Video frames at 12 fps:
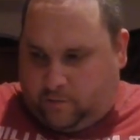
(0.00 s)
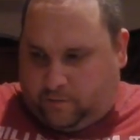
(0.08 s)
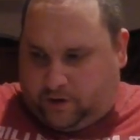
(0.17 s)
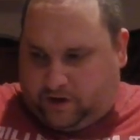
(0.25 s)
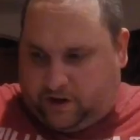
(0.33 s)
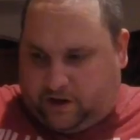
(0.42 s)

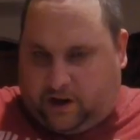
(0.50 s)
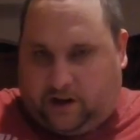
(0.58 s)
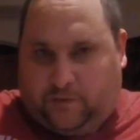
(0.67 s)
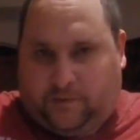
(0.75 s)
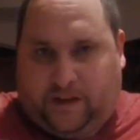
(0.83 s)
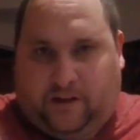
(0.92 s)
But a
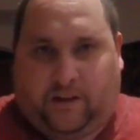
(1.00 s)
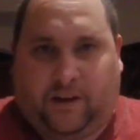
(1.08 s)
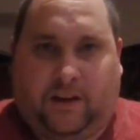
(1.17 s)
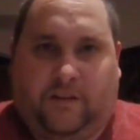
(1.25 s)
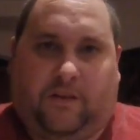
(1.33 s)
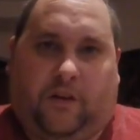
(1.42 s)
Gundam without
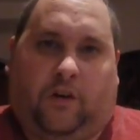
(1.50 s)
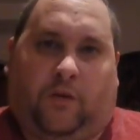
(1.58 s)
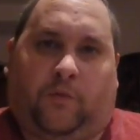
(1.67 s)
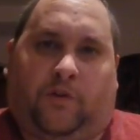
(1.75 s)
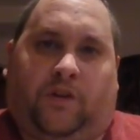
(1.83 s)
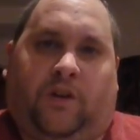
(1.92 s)
any of the
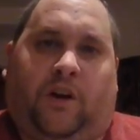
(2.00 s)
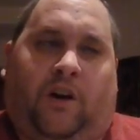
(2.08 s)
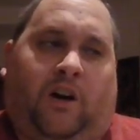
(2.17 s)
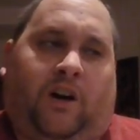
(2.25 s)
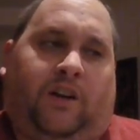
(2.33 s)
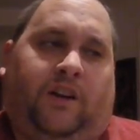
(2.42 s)
armor
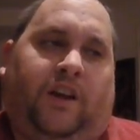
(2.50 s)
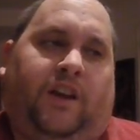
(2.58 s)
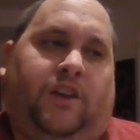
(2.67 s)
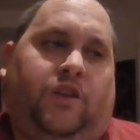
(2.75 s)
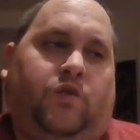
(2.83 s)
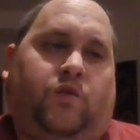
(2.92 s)
on,
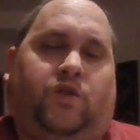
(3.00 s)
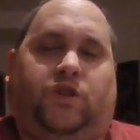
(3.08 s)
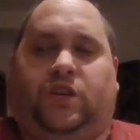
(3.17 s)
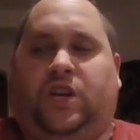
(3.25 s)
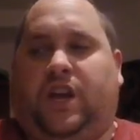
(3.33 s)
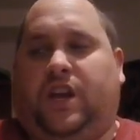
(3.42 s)
and you
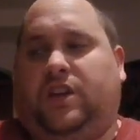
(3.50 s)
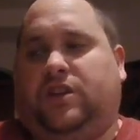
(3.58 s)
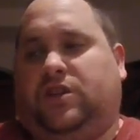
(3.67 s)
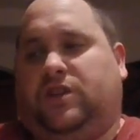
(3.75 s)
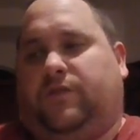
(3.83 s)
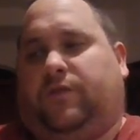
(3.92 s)
could
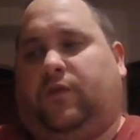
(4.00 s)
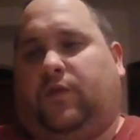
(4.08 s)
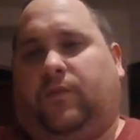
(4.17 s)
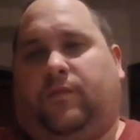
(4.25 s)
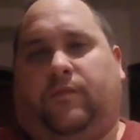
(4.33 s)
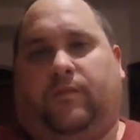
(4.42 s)
change it
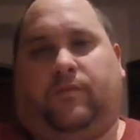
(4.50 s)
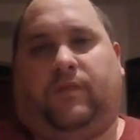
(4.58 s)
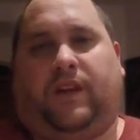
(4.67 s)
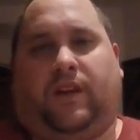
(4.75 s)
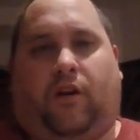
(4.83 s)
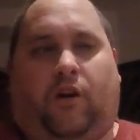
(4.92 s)
from
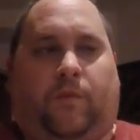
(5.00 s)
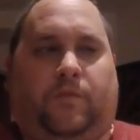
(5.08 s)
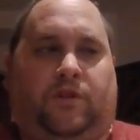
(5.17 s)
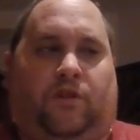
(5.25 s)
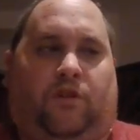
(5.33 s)
like armor to